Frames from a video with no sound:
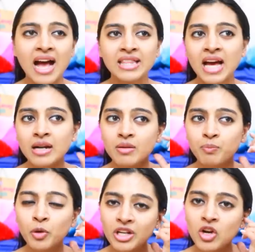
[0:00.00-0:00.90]
and that
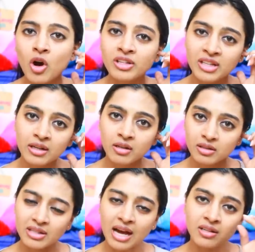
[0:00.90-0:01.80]
putting on that
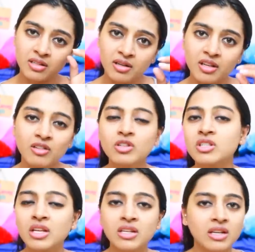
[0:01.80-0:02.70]
that earring was
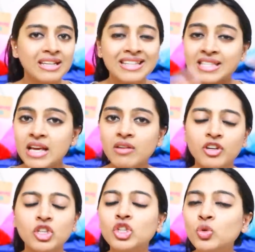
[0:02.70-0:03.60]
in, in itself
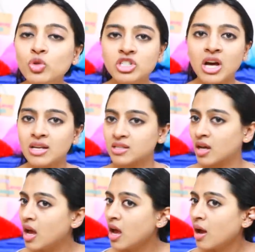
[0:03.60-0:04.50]
a huge task,